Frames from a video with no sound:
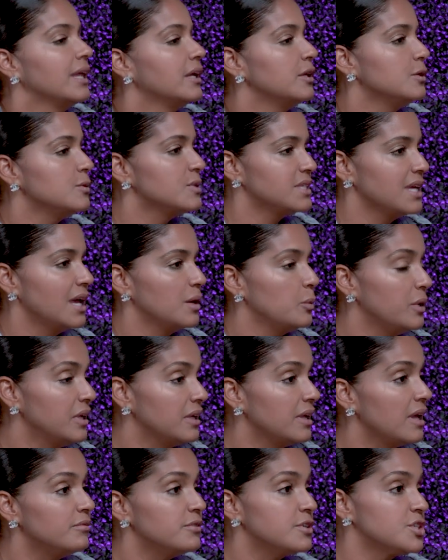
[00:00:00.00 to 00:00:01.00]
Like you said, we
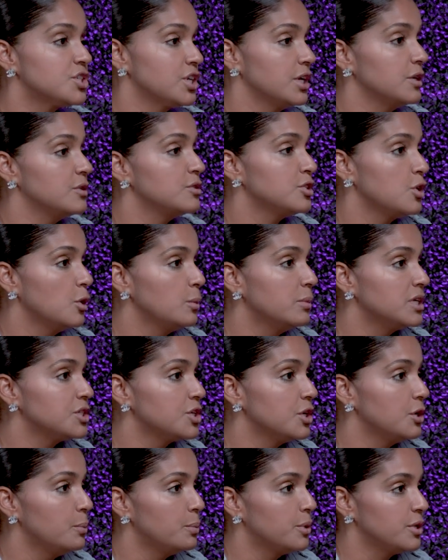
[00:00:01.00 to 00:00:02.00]
never shared so
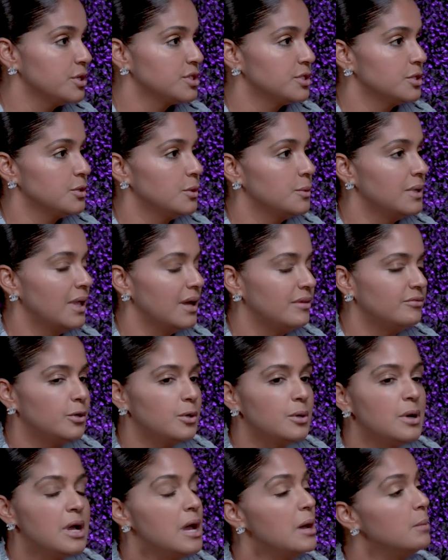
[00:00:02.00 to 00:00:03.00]
much on a personal
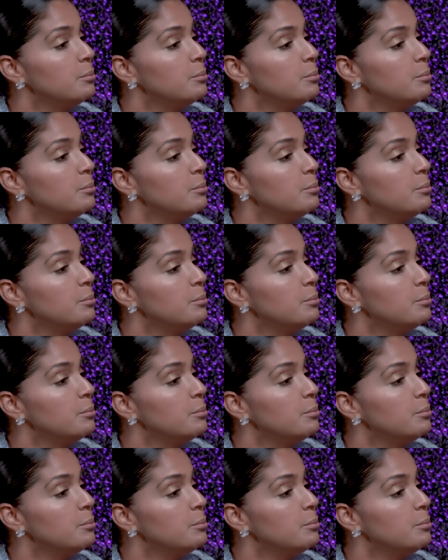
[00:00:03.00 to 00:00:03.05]
level,